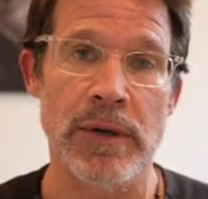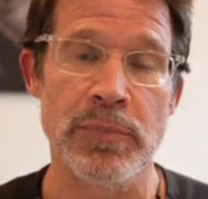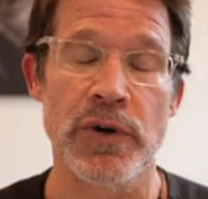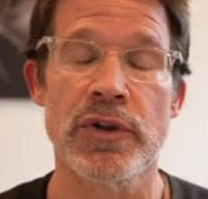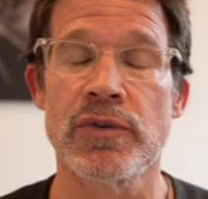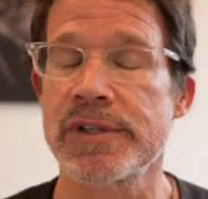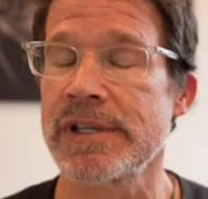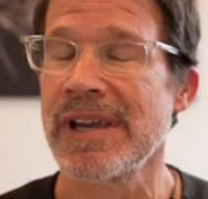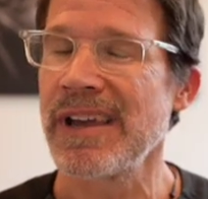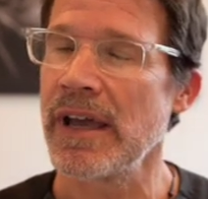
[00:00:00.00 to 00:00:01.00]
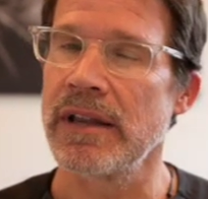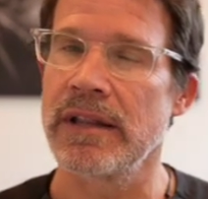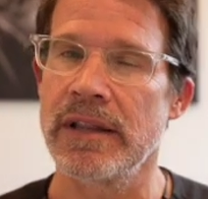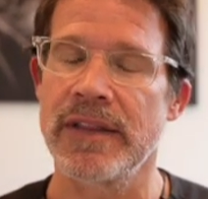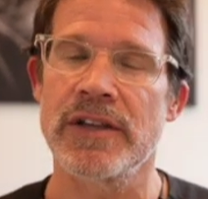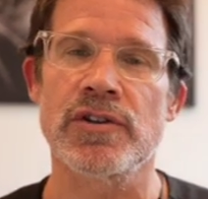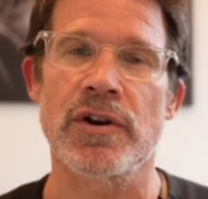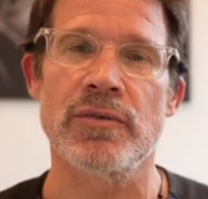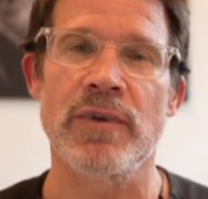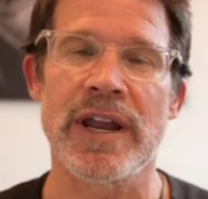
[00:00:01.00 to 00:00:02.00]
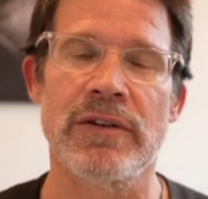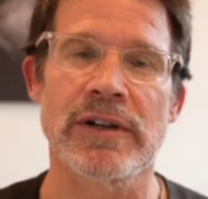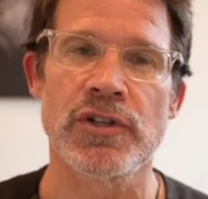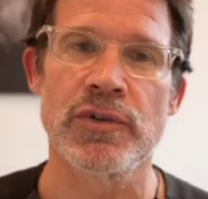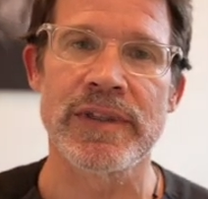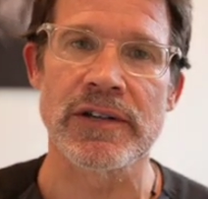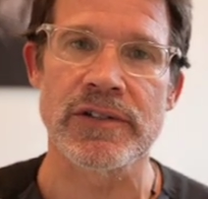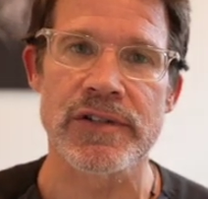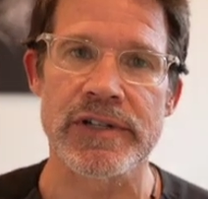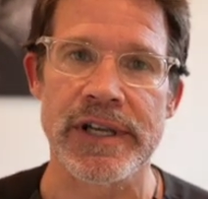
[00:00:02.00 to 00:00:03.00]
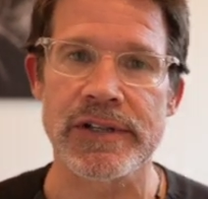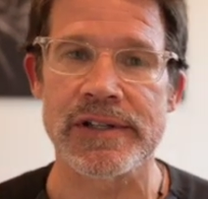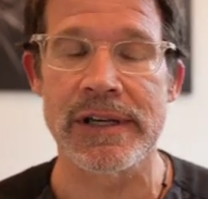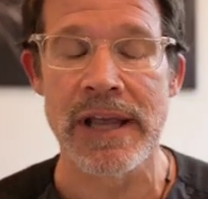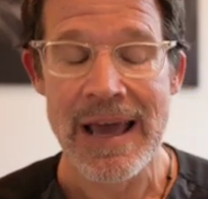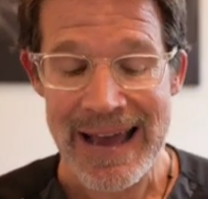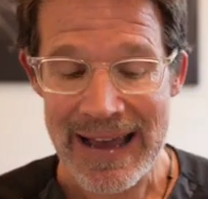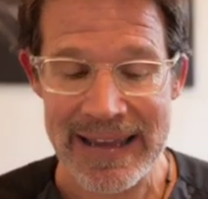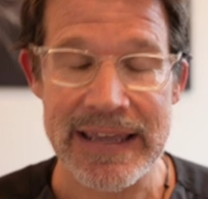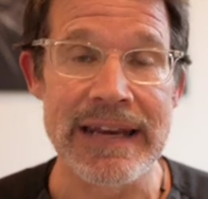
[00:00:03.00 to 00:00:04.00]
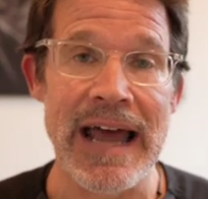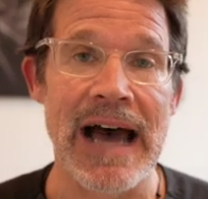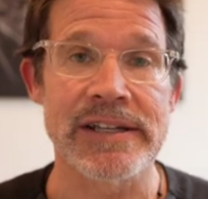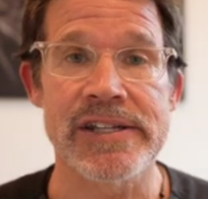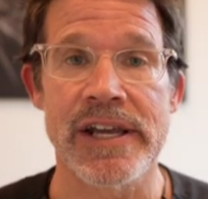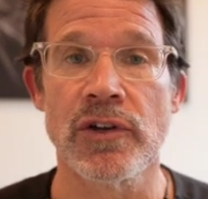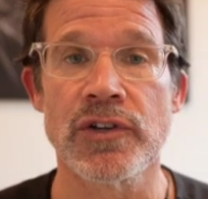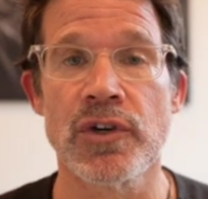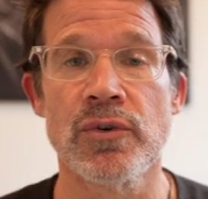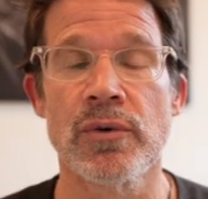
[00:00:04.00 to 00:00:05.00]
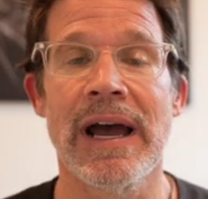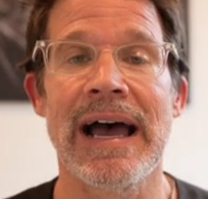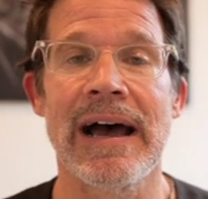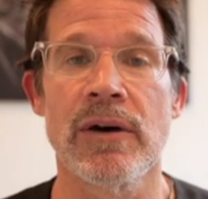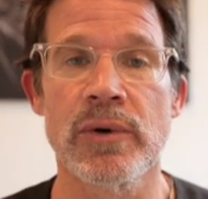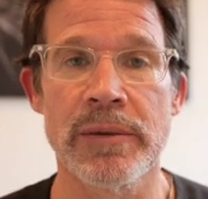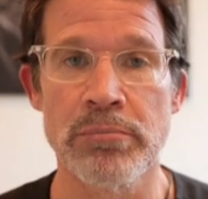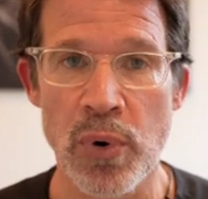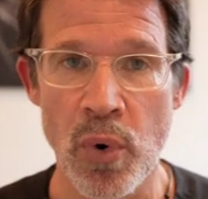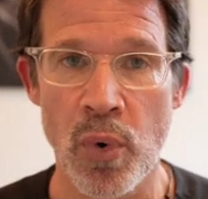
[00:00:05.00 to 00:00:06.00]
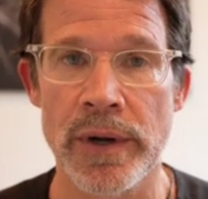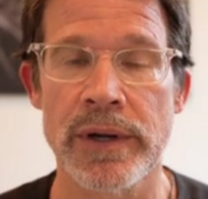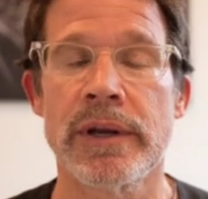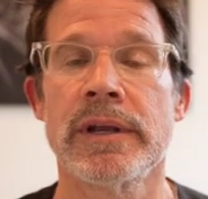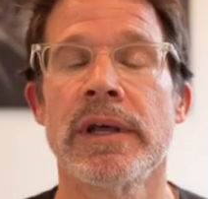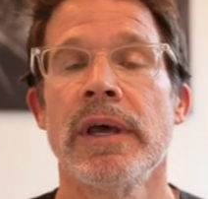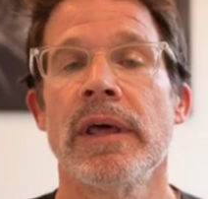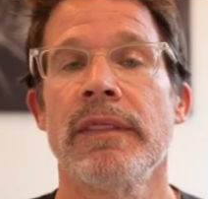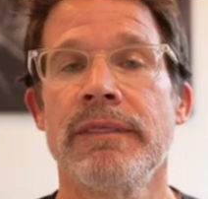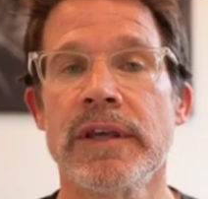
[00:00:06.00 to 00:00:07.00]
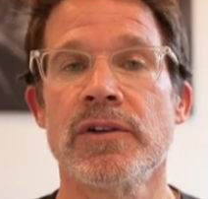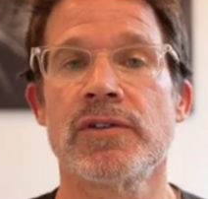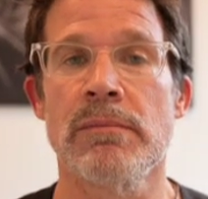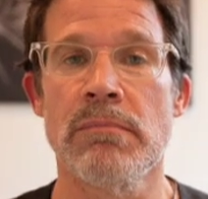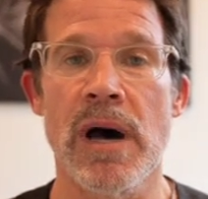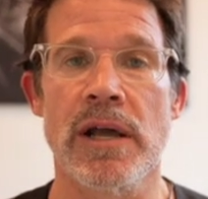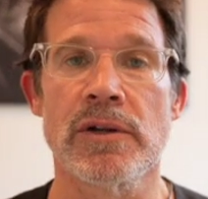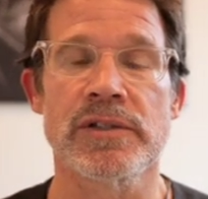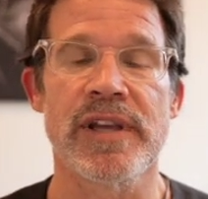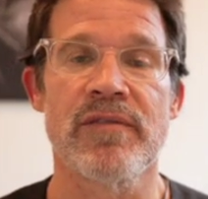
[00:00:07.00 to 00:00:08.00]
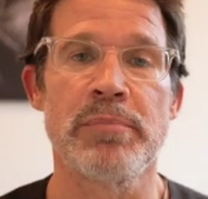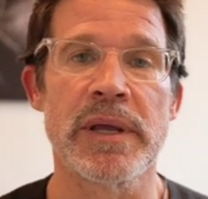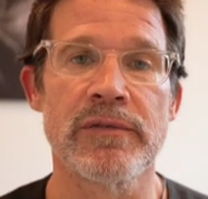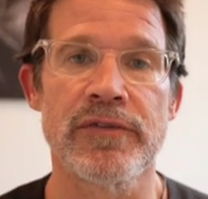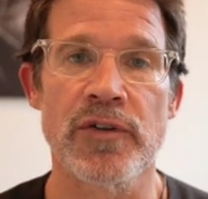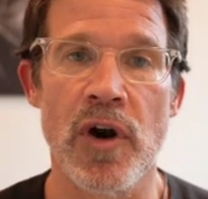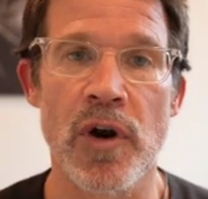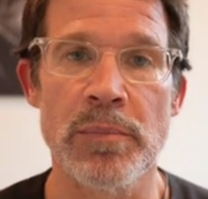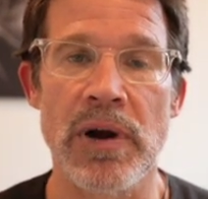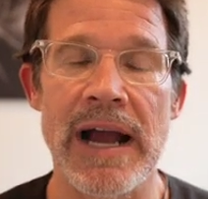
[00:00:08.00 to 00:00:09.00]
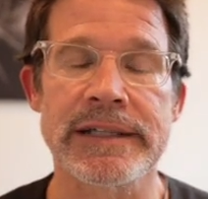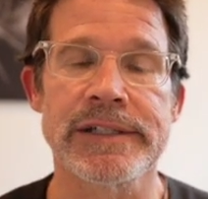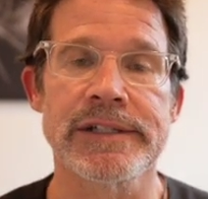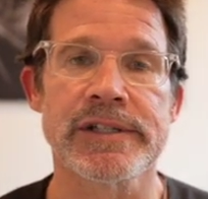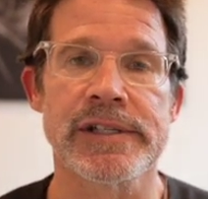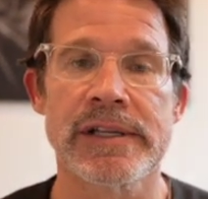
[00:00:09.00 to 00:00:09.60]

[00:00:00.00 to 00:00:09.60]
produced and they started right around 2006, and I cannot tell you how important these models have been for our practice.